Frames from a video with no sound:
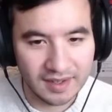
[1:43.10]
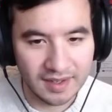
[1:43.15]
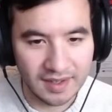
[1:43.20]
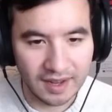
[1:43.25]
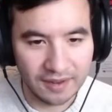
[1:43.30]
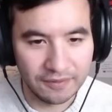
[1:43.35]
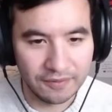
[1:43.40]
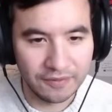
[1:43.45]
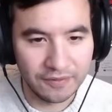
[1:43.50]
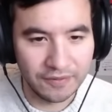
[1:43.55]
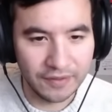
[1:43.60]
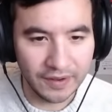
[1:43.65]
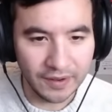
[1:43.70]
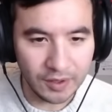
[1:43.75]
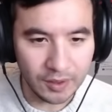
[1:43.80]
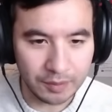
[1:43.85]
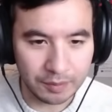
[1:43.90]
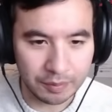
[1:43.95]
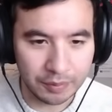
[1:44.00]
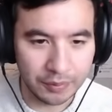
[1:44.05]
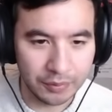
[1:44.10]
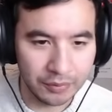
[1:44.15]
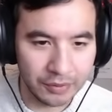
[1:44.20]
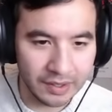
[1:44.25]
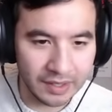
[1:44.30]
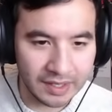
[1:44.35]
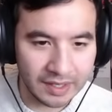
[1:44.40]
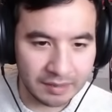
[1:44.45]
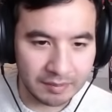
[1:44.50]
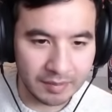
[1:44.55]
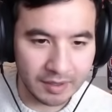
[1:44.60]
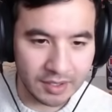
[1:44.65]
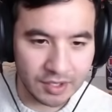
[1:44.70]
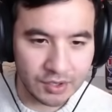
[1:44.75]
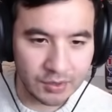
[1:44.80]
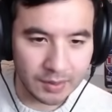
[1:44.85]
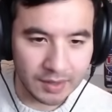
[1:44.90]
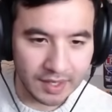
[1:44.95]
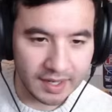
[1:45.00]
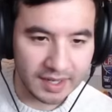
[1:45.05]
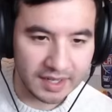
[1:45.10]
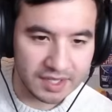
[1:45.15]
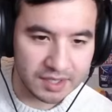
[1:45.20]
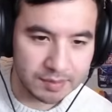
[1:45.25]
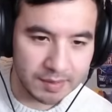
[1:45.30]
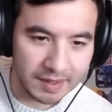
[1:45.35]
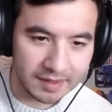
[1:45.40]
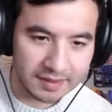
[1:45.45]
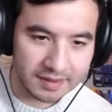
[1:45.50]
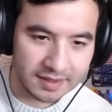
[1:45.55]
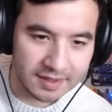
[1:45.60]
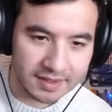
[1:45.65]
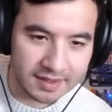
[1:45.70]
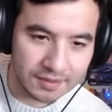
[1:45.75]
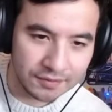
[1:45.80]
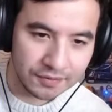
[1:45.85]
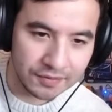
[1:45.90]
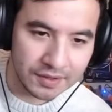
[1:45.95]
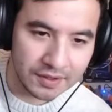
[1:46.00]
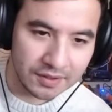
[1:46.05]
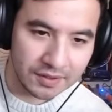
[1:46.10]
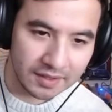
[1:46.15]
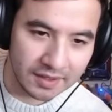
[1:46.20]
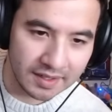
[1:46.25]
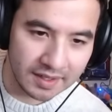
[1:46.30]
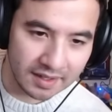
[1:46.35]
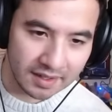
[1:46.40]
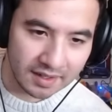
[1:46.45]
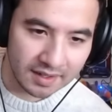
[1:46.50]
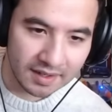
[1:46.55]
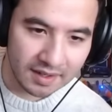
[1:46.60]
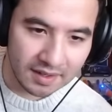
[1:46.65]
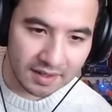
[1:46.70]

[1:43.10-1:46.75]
that felt pretty much what I expected it to feel like.